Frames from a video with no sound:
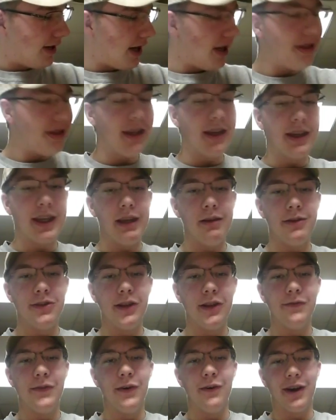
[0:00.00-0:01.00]
I think he was
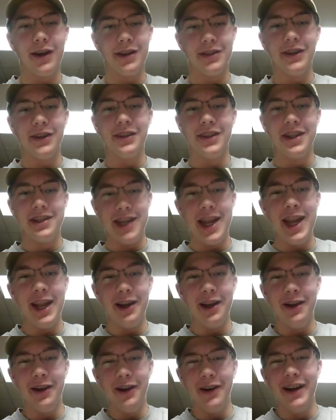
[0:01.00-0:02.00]
too focused on the
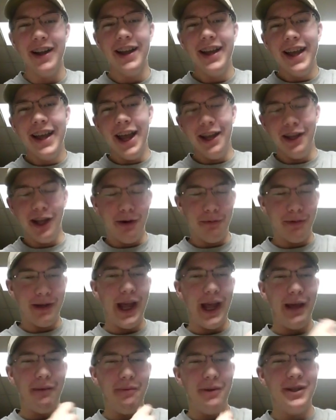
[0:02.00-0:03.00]
deer and not what
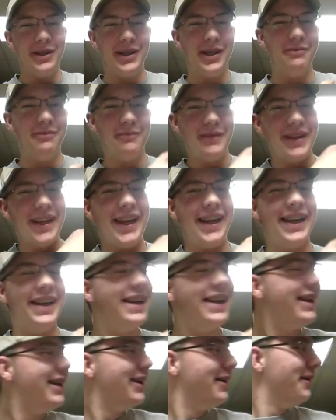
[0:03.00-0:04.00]
happened to me.
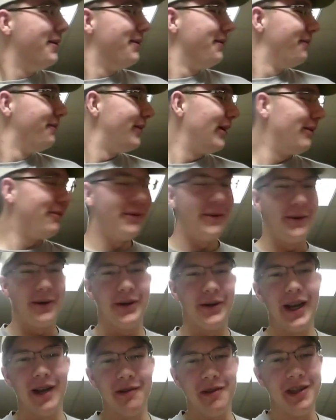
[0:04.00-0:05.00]
But I'm gonna
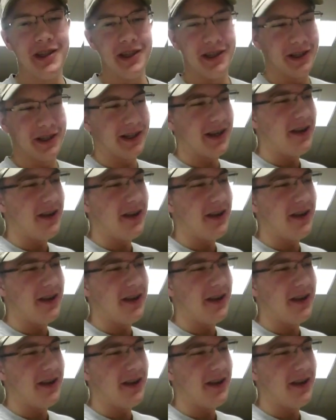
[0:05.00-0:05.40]
grab these other